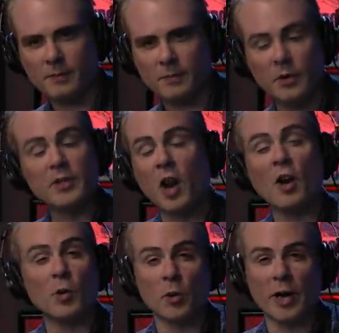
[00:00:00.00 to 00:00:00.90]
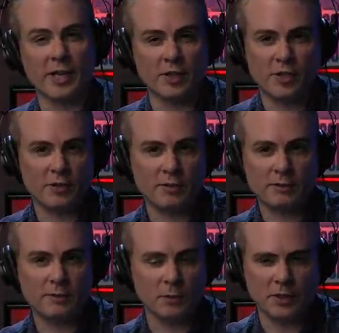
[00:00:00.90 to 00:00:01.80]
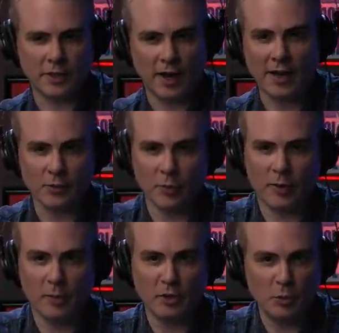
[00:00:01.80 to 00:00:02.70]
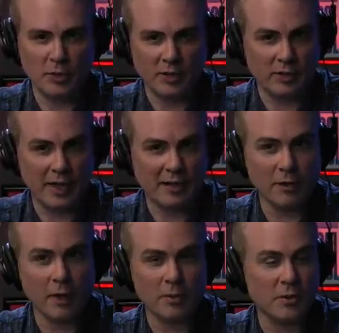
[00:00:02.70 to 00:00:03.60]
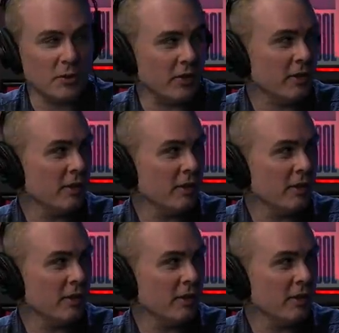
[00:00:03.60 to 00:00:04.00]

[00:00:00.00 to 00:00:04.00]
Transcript: There is an auto arrange, which I highly recommend using at every opportunity.